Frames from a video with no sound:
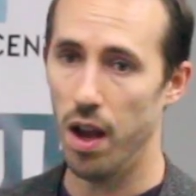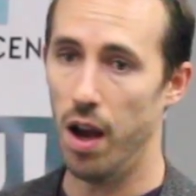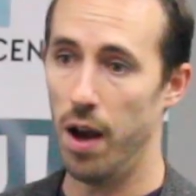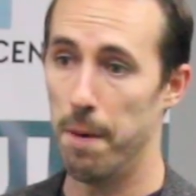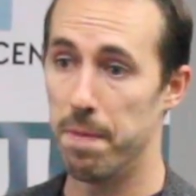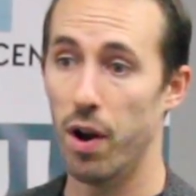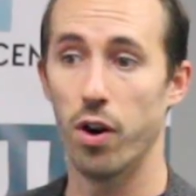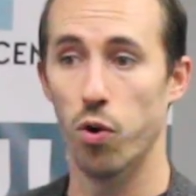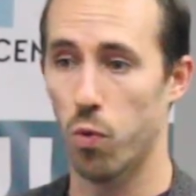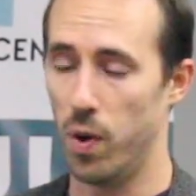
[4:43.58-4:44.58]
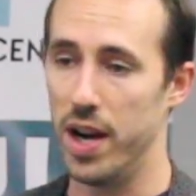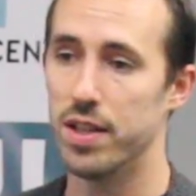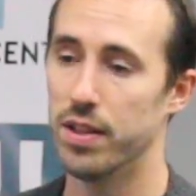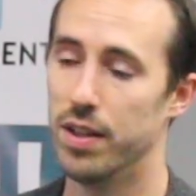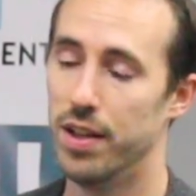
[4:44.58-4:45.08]
There are
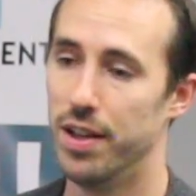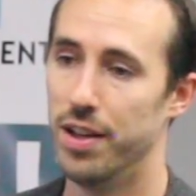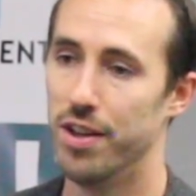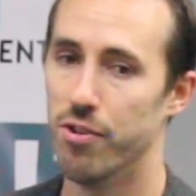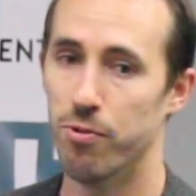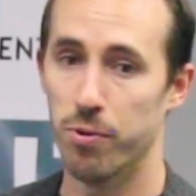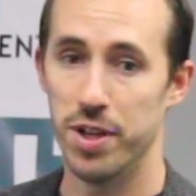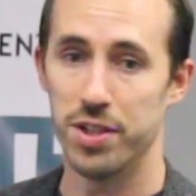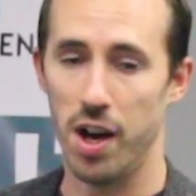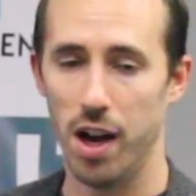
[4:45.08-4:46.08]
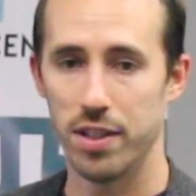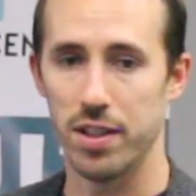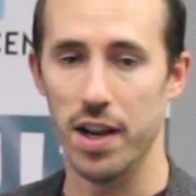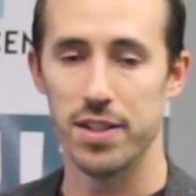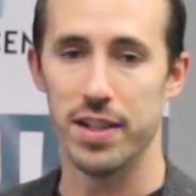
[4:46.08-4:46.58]
great free stock
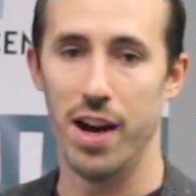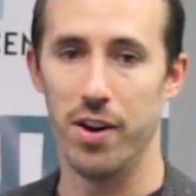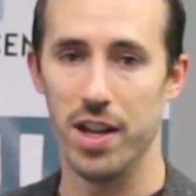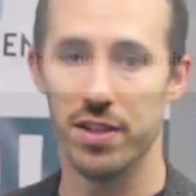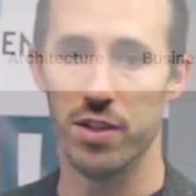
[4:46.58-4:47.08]
sites nowadays to